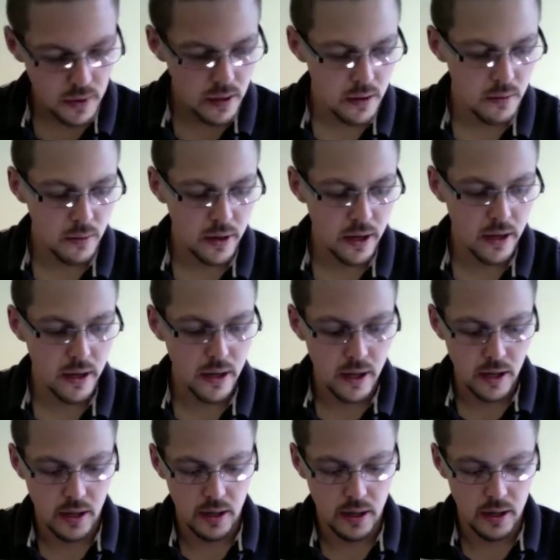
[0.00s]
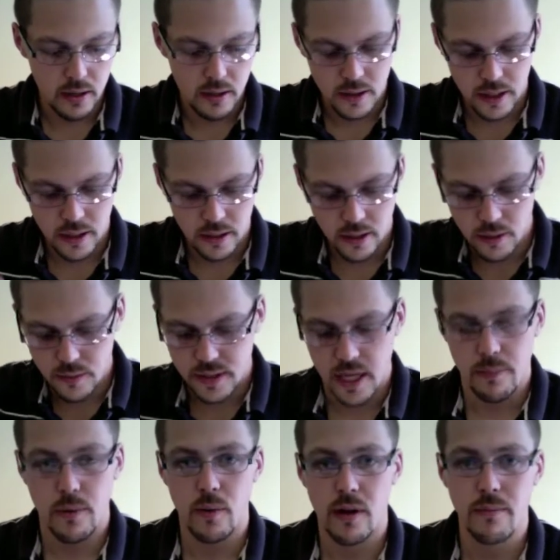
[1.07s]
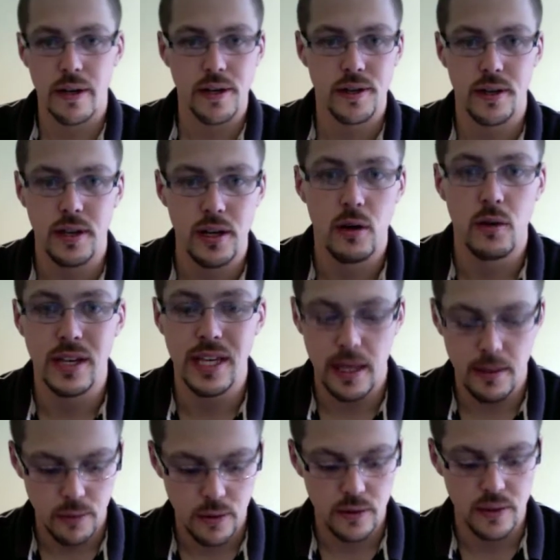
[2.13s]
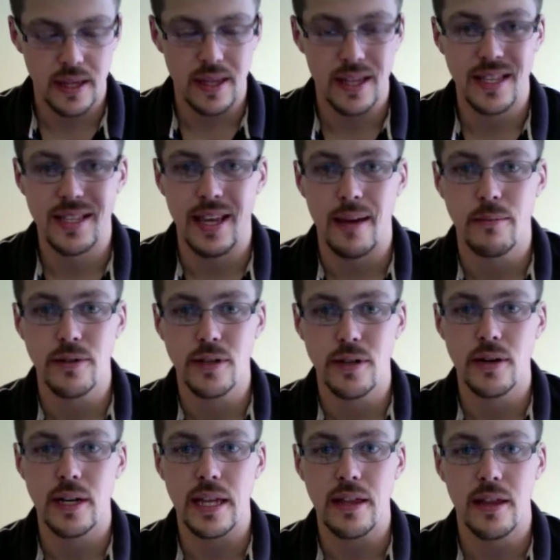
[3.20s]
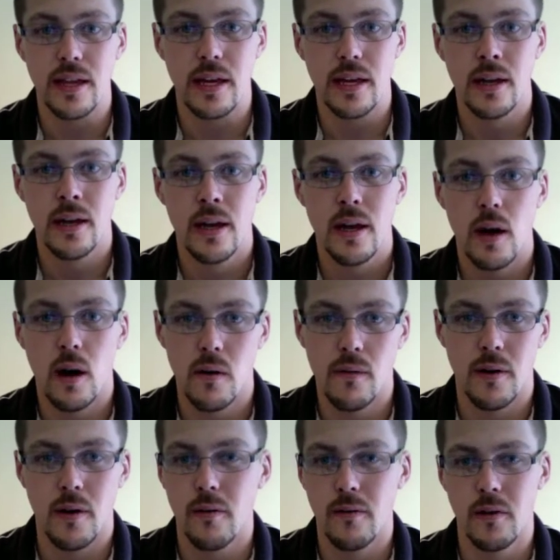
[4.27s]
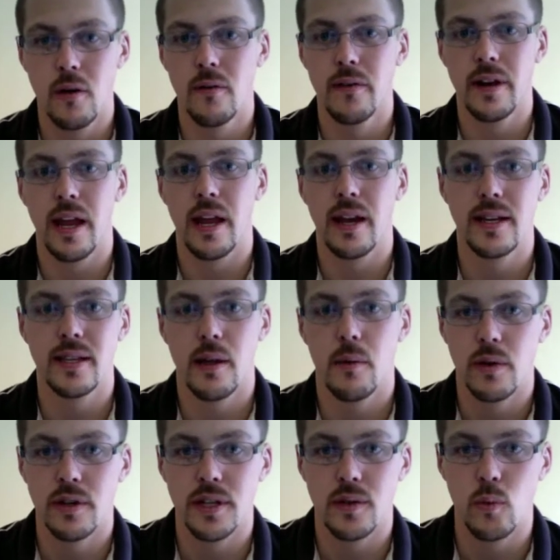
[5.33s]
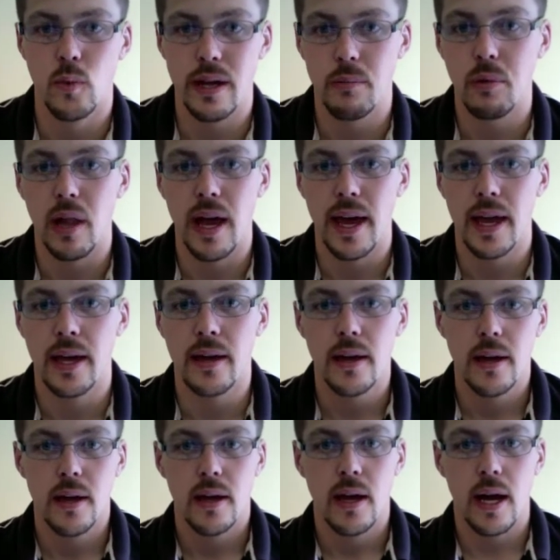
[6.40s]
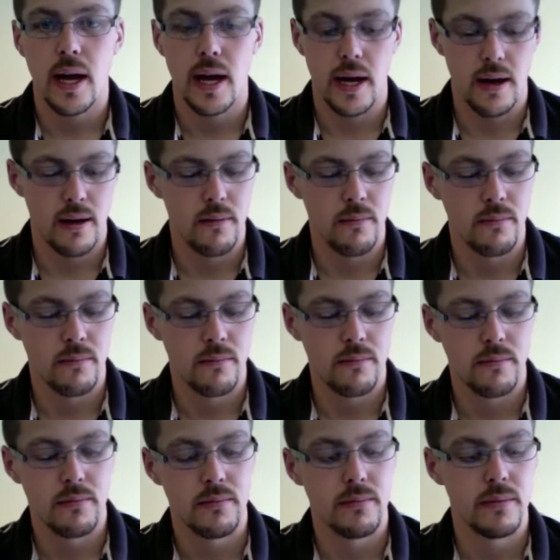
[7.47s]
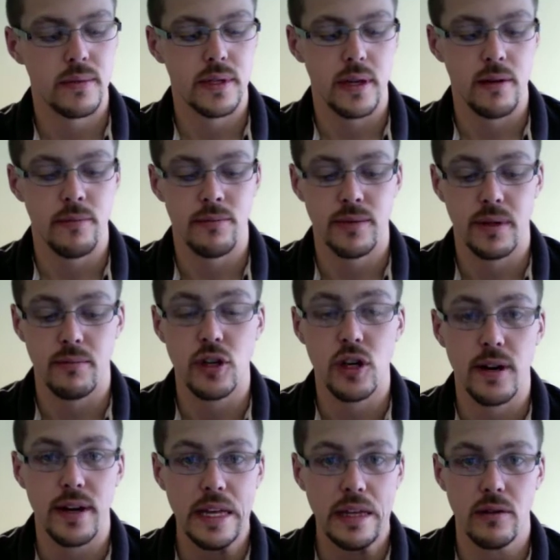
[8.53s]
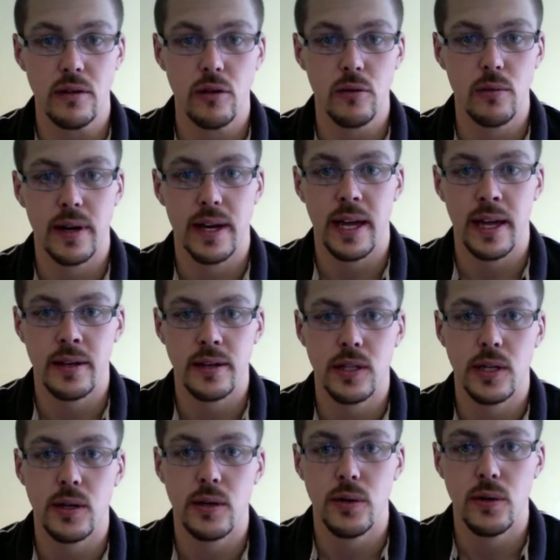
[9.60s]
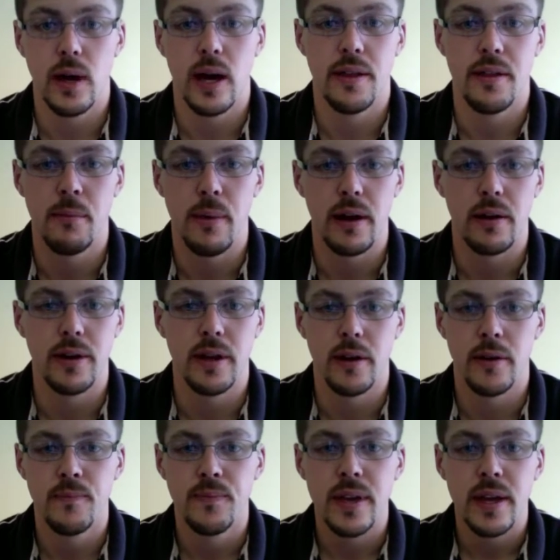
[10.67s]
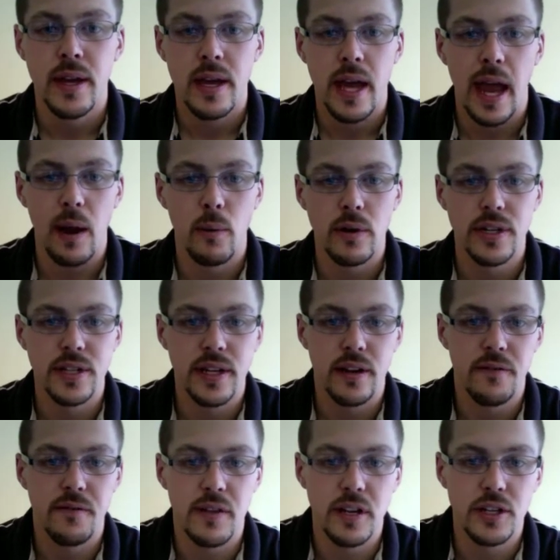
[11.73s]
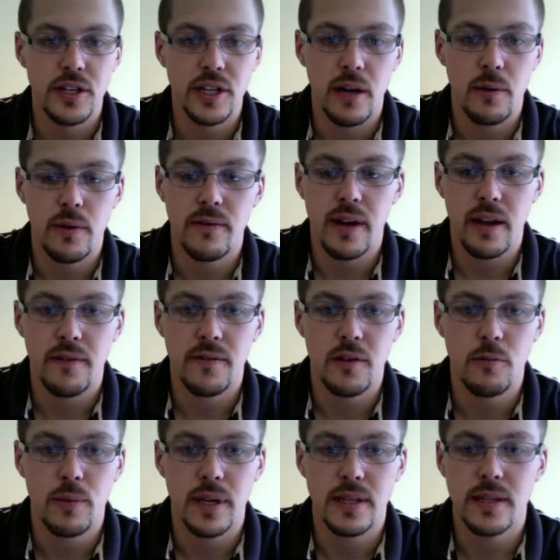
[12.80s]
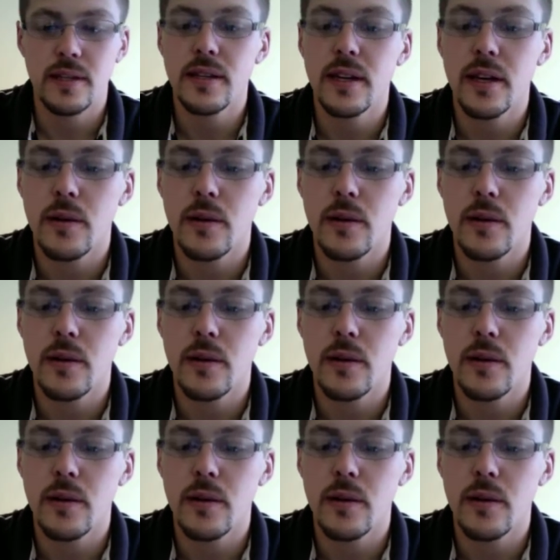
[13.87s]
we're going to get a clean Q-tip. You want to make sure that you don't keep using the same dirty thing over and over and over again, because then we're just reapplying some dirty lubricant to the metal here. And we're just going to finish up. We've got a few pieces here.